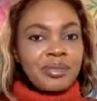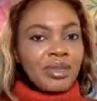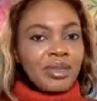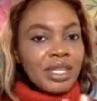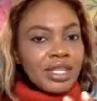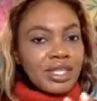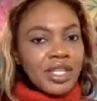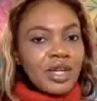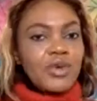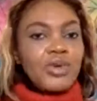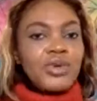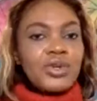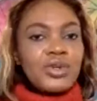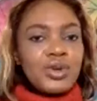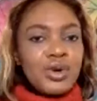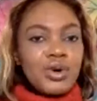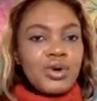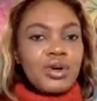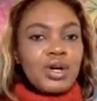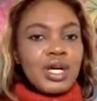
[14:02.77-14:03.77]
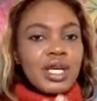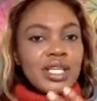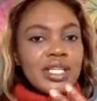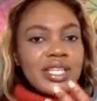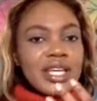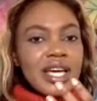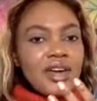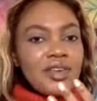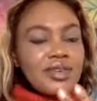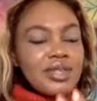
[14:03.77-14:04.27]
they will know they are
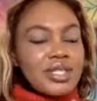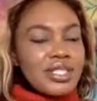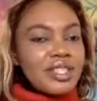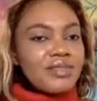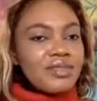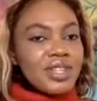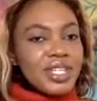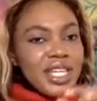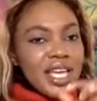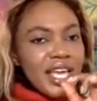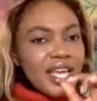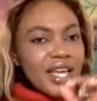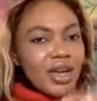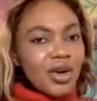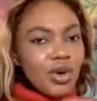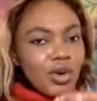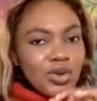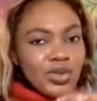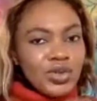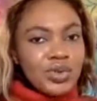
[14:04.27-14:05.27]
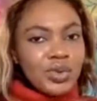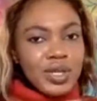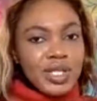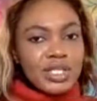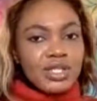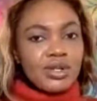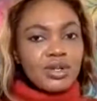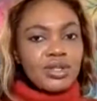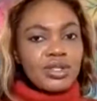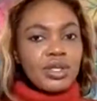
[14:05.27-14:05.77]
receiving a good
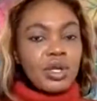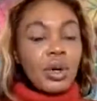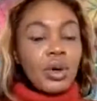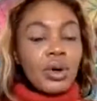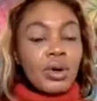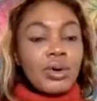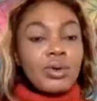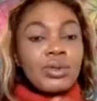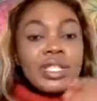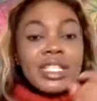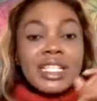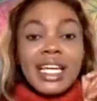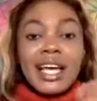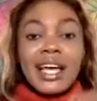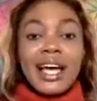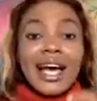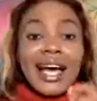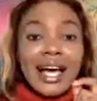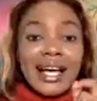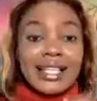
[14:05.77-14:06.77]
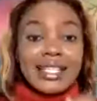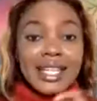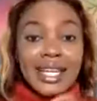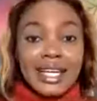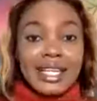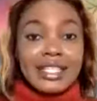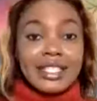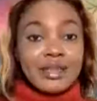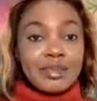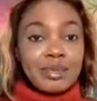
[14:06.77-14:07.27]
return on their hard-earned
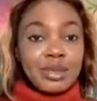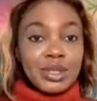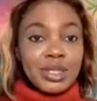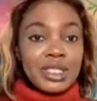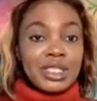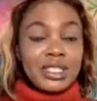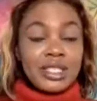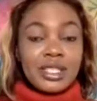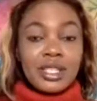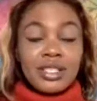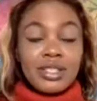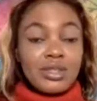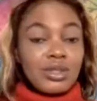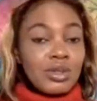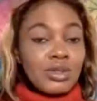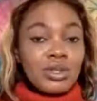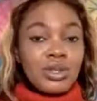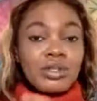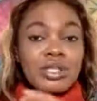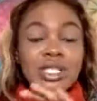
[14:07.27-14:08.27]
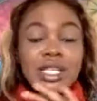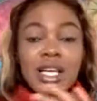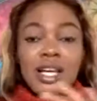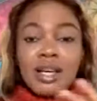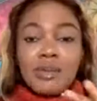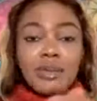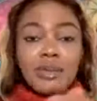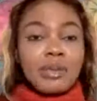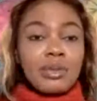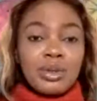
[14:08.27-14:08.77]
money. So
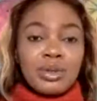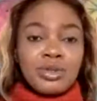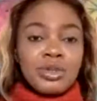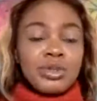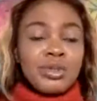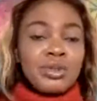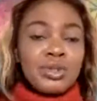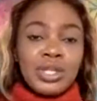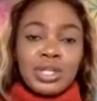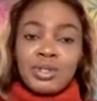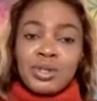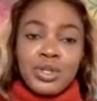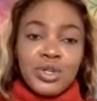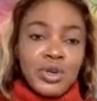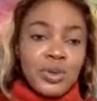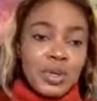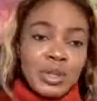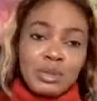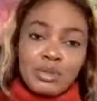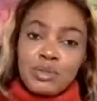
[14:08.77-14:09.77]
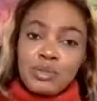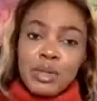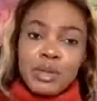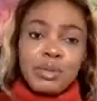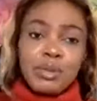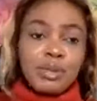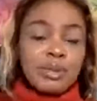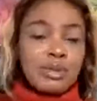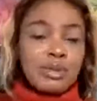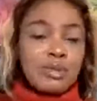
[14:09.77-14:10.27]
you're doing
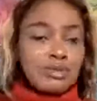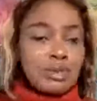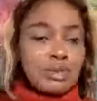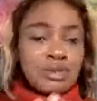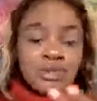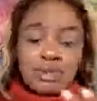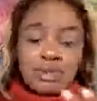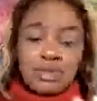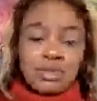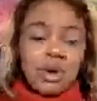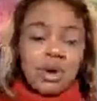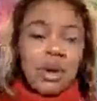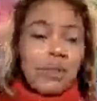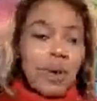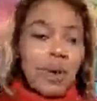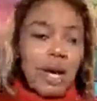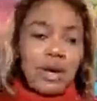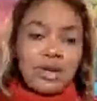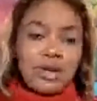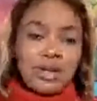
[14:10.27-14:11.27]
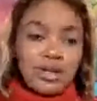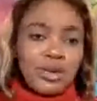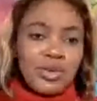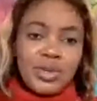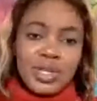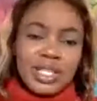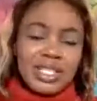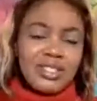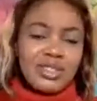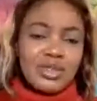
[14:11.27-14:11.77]
people somehow, you're
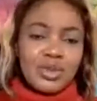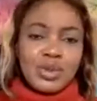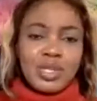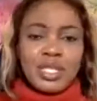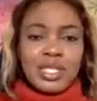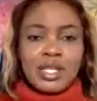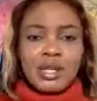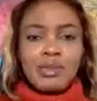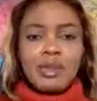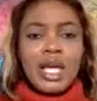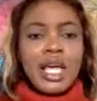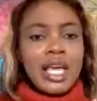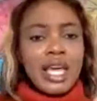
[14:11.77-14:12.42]
not really doing them